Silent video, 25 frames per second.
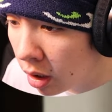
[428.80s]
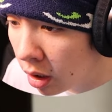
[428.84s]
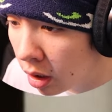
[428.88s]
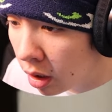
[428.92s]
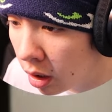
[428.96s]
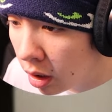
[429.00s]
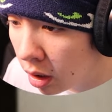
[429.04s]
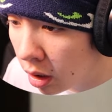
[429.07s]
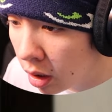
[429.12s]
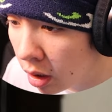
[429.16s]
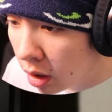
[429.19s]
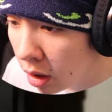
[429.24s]

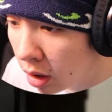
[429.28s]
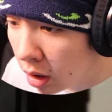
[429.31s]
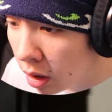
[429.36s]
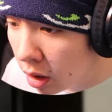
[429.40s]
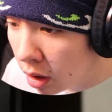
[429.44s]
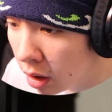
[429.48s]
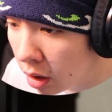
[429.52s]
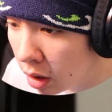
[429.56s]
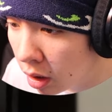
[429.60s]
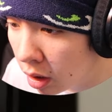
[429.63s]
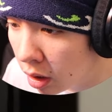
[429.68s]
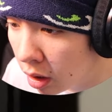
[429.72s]

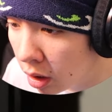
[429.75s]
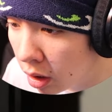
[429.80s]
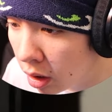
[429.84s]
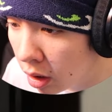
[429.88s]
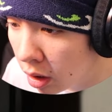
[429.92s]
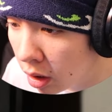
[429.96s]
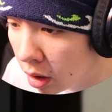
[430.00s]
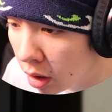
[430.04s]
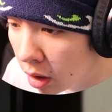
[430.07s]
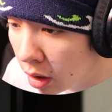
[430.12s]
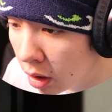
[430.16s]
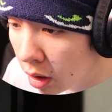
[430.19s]

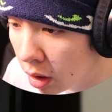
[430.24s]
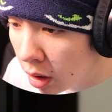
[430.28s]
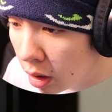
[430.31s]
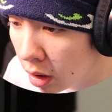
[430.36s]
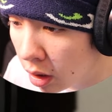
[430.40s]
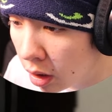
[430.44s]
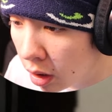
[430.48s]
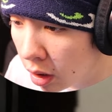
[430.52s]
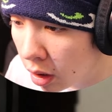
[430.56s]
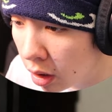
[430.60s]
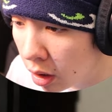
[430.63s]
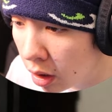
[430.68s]

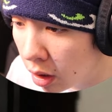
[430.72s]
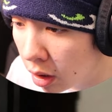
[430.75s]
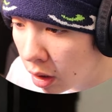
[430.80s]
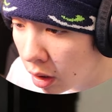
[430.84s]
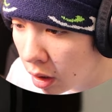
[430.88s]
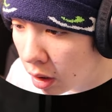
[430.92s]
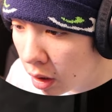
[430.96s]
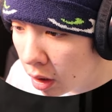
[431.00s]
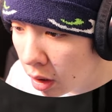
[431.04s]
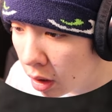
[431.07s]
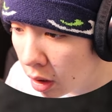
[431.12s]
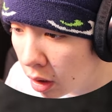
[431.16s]

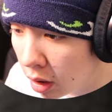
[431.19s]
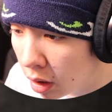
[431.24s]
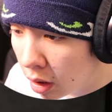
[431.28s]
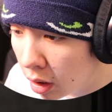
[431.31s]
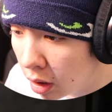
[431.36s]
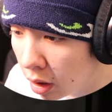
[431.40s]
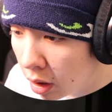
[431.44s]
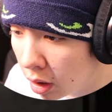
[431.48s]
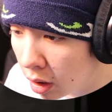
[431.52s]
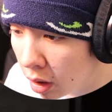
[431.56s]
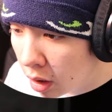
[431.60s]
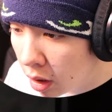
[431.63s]

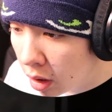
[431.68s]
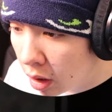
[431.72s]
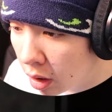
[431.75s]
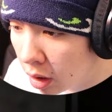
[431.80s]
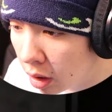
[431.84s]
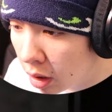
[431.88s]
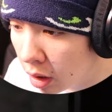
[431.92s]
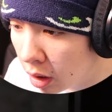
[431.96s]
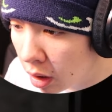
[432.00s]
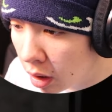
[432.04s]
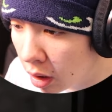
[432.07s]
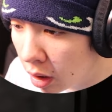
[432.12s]

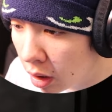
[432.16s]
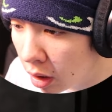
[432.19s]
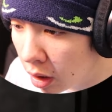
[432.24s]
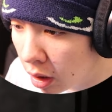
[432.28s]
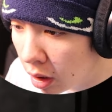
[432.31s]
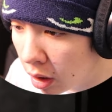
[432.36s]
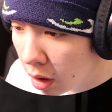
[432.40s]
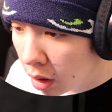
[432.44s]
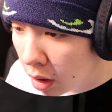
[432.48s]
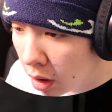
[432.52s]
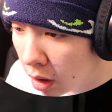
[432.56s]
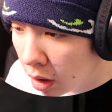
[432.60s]

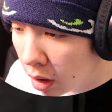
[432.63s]
(silence)